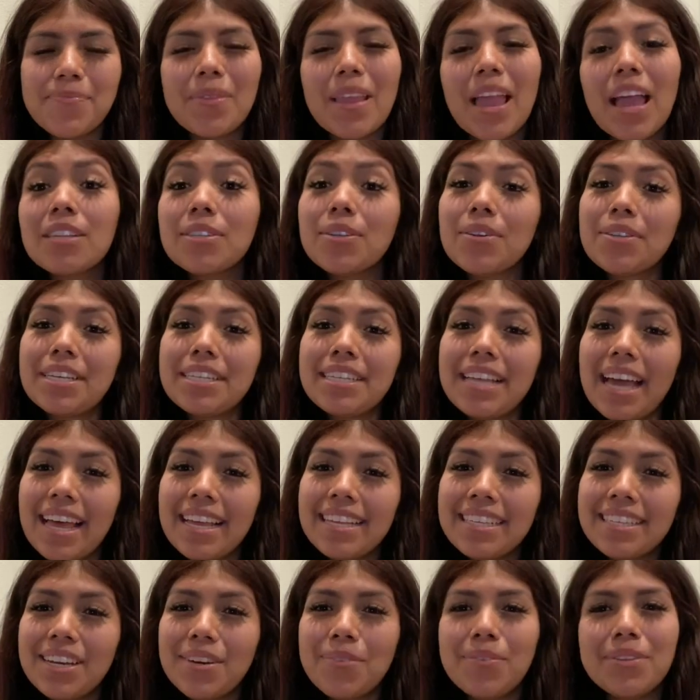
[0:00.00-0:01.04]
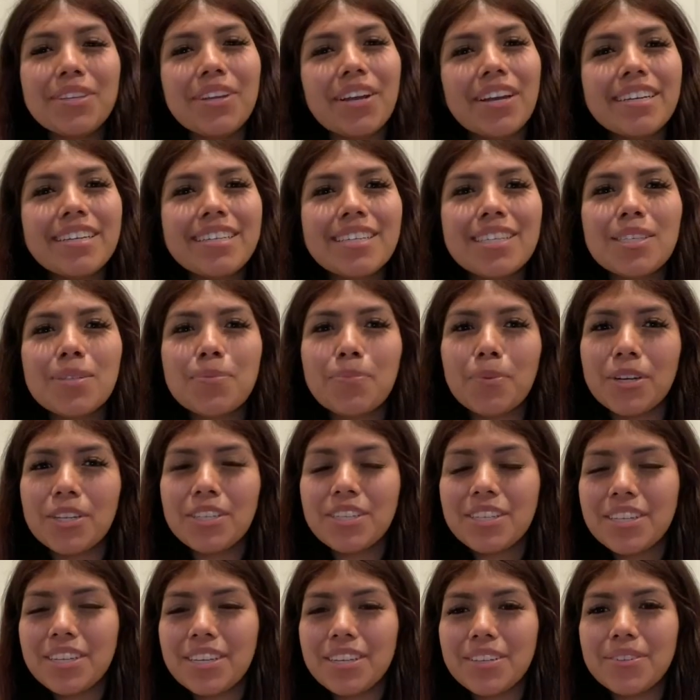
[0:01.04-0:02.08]
So it's Adalys here with your sports
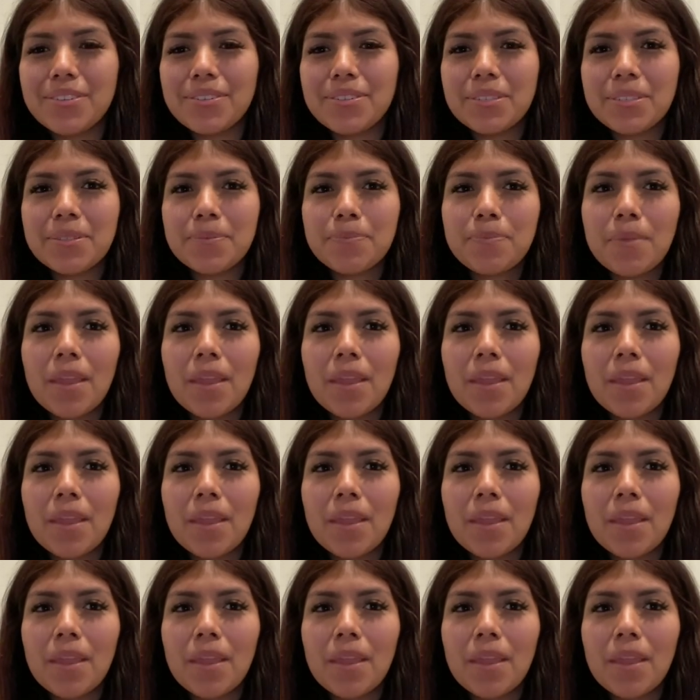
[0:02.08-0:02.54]
news.